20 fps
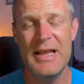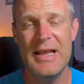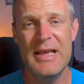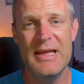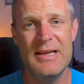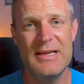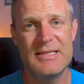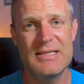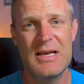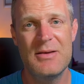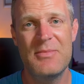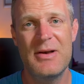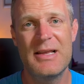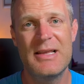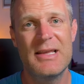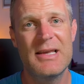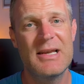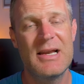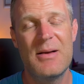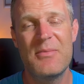Anytime I
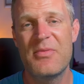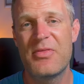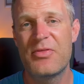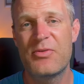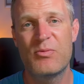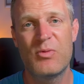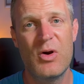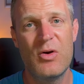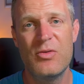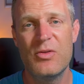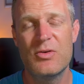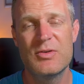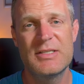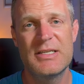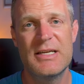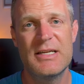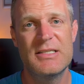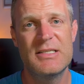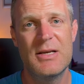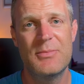get, I'm throwing those
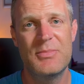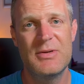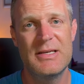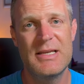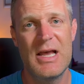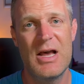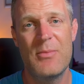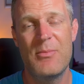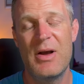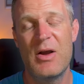kids up and down.